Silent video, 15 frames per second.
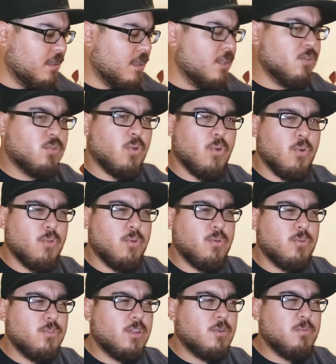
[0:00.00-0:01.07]
in
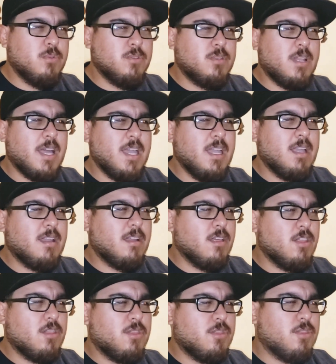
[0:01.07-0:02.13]
total there was like
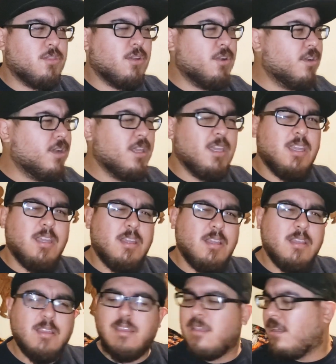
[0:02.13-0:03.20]

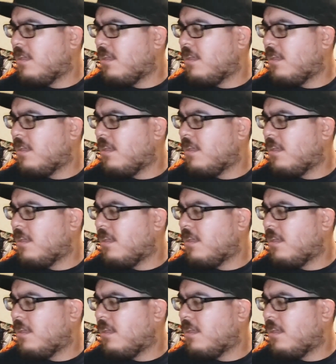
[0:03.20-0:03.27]
30